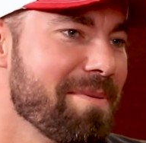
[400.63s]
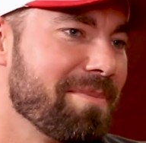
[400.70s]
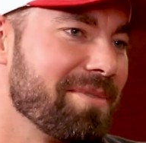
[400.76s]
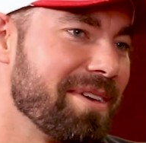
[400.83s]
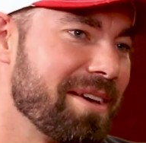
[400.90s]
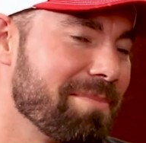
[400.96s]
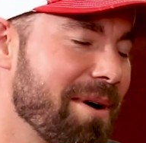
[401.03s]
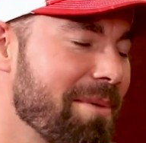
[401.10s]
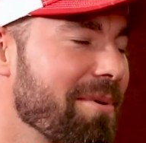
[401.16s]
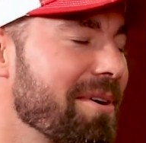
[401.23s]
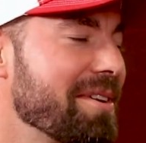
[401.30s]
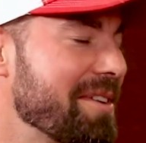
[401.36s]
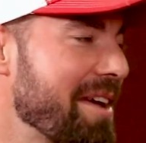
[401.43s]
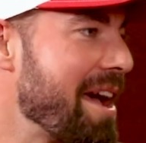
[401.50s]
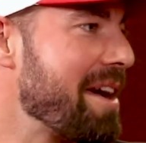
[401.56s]
But then my
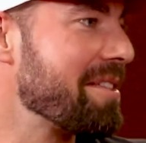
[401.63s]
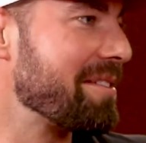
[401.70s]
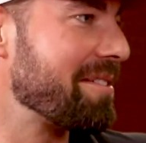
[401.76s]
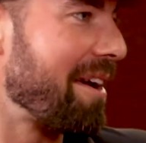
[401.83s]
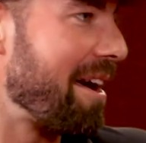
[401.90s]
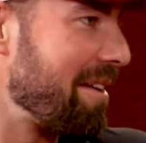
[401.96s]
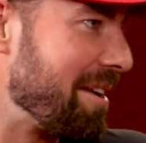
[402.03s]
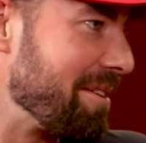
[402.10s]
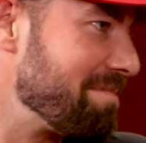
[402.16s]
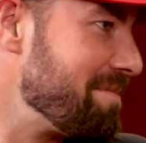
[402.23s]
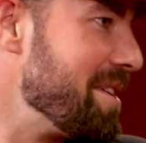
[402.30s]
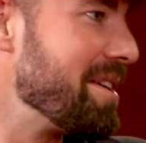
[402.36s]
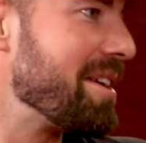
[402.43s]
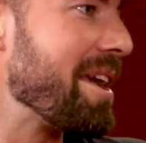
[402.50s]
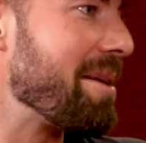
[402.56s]
buddy Dan at the time, like,
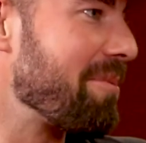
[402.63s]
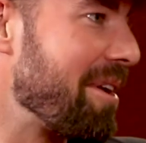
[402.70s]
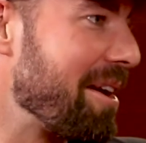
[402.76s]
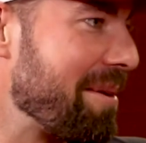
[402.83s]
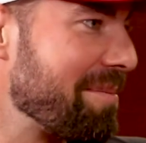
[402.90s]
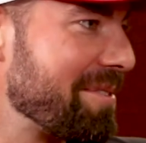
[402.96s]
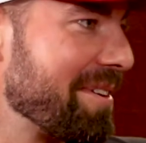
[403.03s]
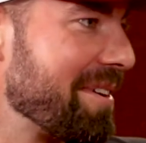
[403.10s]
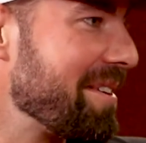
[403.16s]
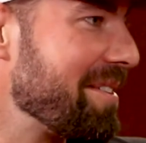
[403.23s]
he came right up to you,